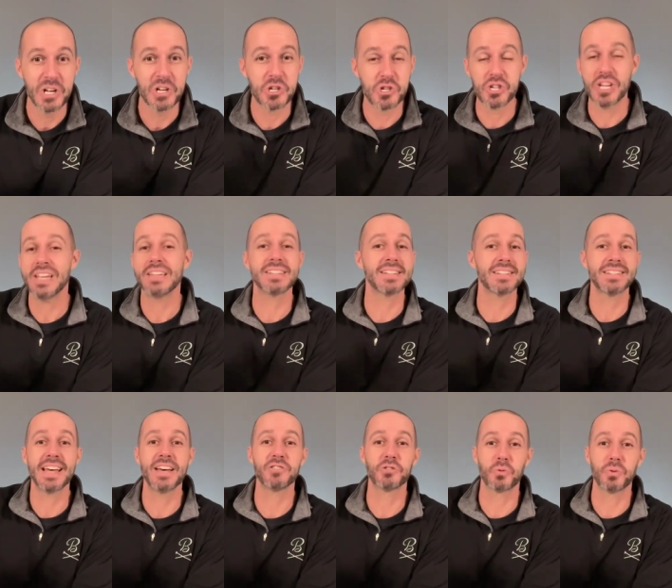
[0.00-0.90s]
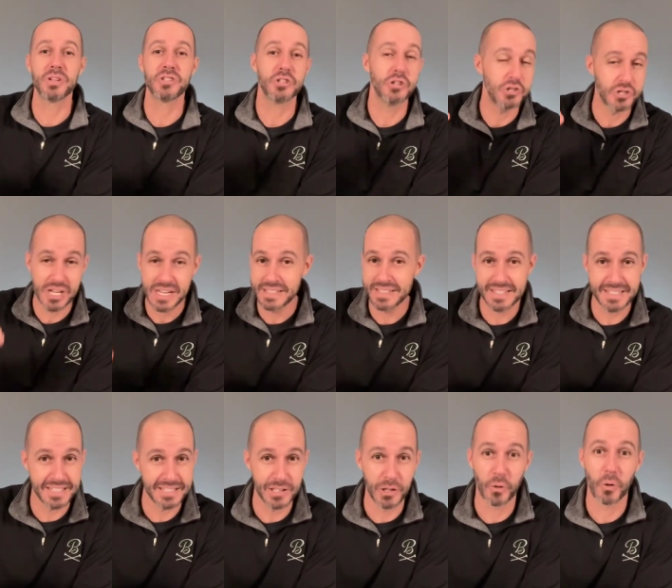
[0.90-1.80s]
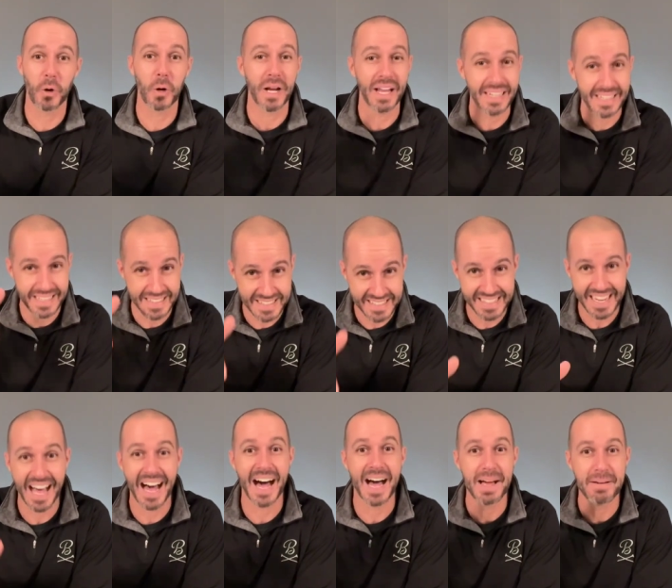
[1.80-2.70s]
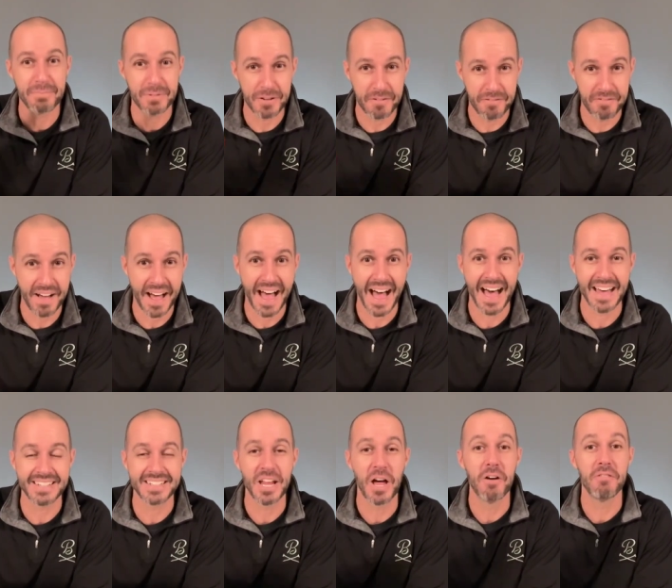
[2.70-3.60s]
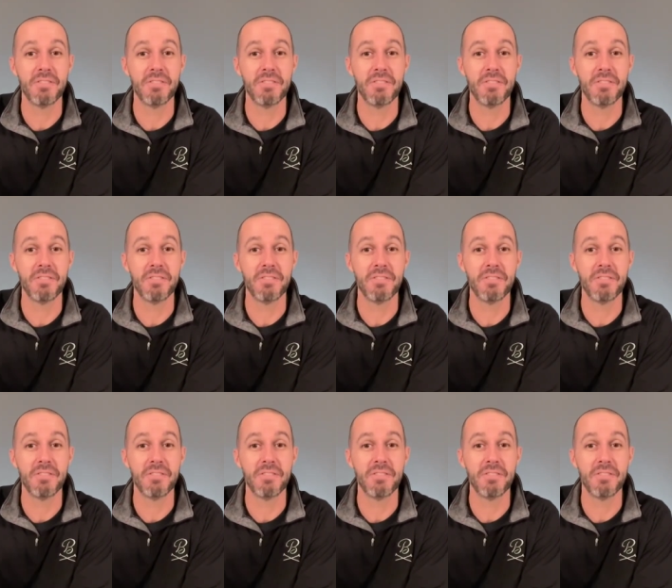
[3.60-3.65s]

Jesus has risen, Jesus is Lord, and it is time to fast.